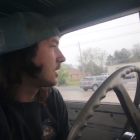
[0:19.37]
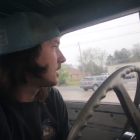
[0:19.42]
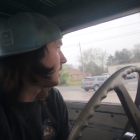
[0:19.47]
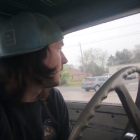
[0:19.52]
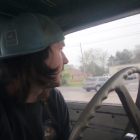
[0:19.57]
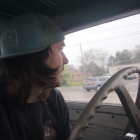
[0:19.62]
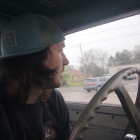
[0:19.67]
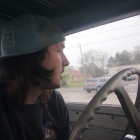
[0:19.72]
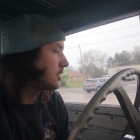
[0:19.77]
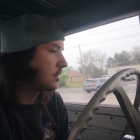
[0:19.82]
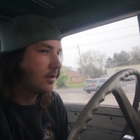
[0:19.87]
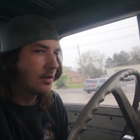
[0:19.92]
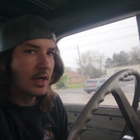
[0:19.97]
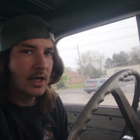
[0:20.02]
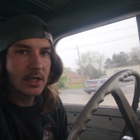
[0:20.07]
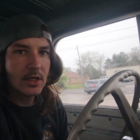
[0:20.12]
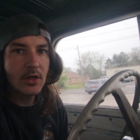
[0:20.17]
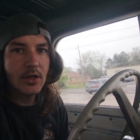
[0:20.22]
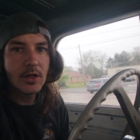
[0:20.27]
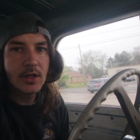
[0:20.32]
yeah so
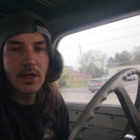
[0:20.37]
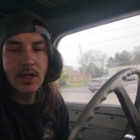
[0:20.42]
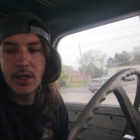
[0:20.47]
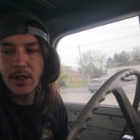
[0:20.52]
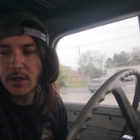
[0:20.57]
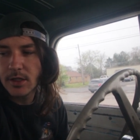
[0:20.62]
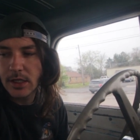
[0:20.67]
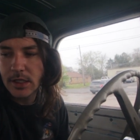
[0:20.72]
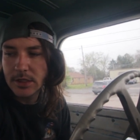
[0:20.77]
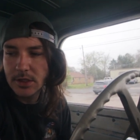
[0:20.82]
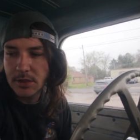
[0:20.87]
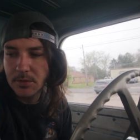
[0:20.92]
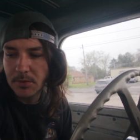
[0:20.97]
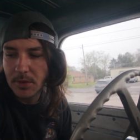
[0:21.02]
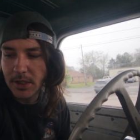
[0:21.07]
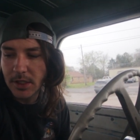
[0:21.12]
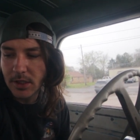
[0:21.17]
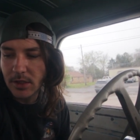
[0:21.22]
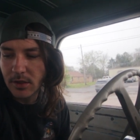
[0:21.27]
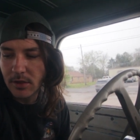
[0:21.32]
I called it in. That should
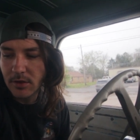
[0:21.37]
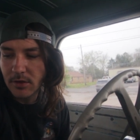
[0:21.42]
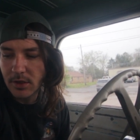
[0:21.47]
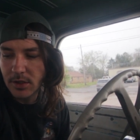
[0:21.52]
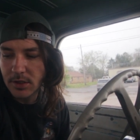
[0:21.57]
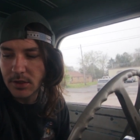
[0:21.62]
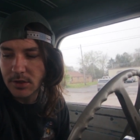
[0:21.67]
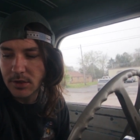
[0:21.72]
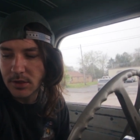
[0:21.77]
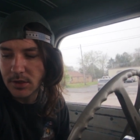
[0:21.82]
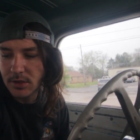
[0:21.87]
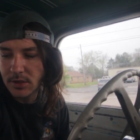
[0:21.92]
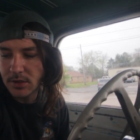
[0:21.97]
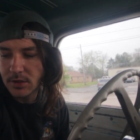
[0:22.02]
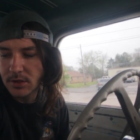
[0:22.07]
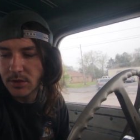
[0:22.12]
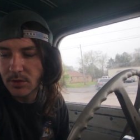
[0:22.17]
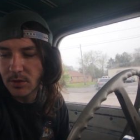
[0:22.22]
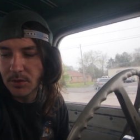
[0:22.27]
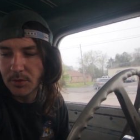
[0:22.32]
make it a little easier to
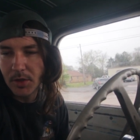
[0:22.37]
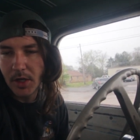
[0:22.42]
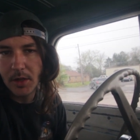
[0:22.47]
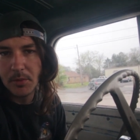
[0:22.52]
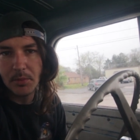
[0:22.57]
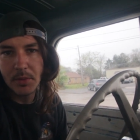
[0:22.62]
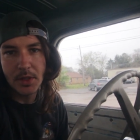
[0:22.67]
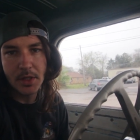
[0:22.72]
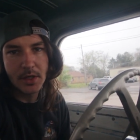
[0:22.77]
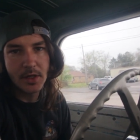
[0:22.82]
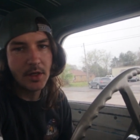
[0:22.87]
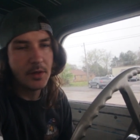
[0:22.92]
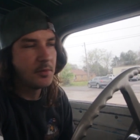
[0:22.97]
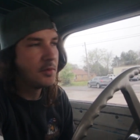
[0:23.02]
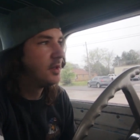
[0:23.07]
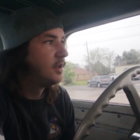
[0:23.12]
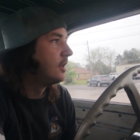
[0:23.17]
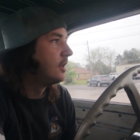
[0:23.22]
just swing by and pick it up.